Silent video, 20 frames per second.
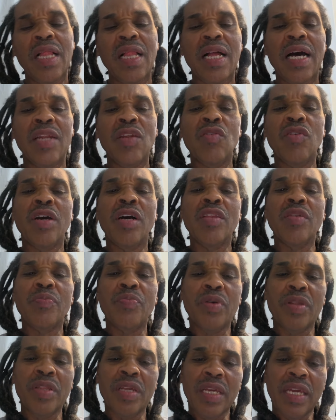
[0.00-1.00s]
I know the other
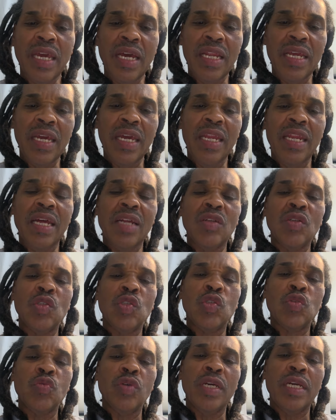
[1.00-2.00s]
brother Callahan, I know the
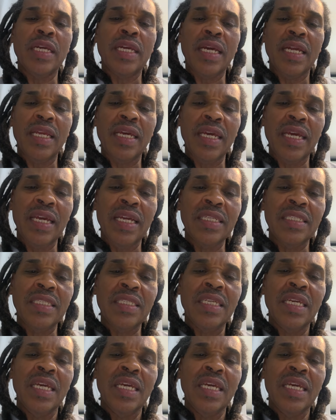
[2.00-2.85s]
twin Callahans,